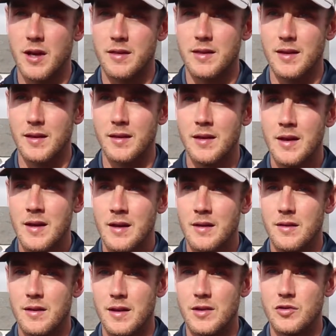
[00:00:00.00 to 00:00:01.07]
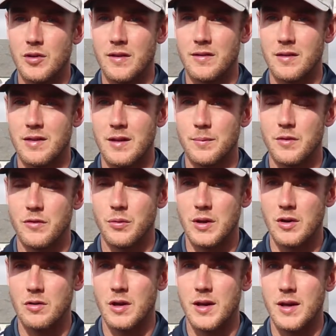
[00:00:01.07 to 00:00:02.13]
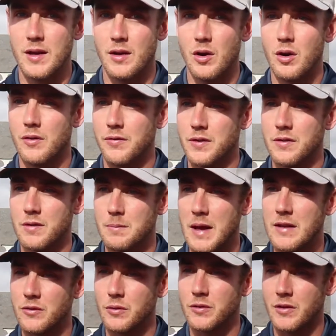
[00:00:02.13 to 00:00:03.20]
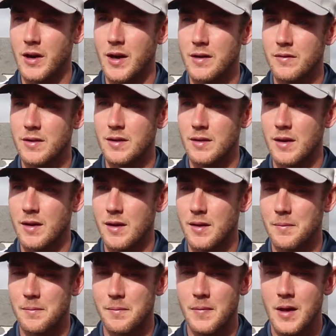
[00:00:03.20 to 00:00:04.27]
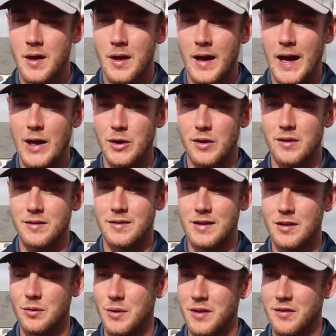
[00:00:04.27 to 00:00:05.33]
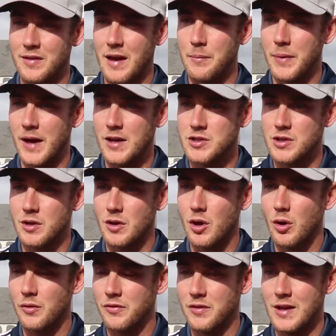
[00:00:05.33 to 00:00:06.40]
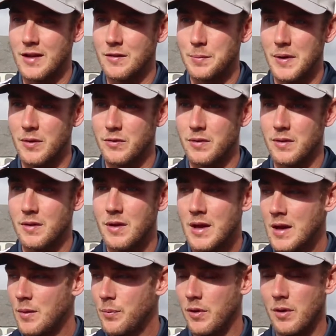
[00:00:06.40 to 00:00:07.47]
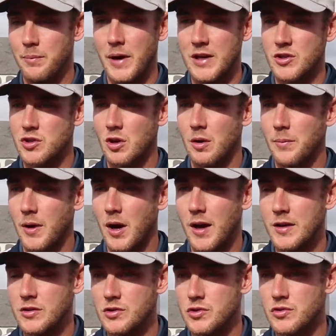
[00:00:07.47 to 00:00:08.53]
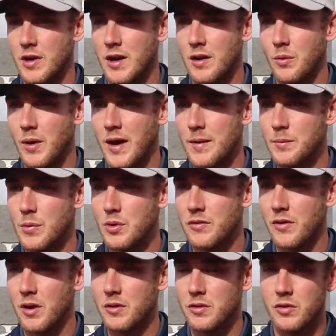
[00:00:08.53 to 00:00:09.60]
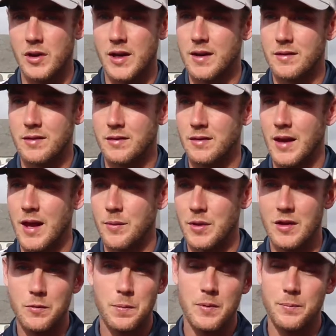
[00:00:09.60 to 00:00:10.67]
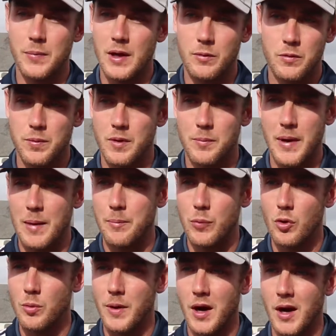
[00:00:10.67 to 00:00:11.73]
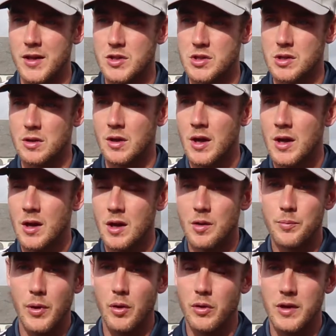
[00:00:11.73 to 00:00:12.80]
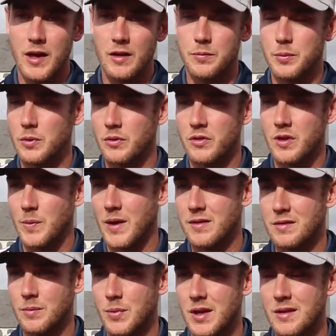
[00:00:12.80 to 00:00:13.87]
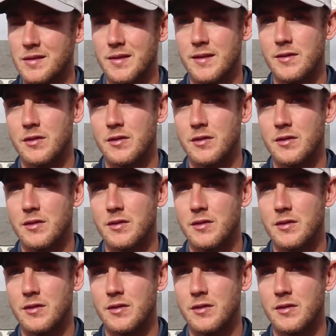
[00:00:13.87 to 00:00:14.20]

I think the interesting thing between cricket and golf is the mental side of it, how you can deal with setbacks. Golf, you need to be able to put a bad shot behind you straight away and move on. Cricket's the same, you need to be able to put a bad ball behind you and bowl the next ball to your best ability.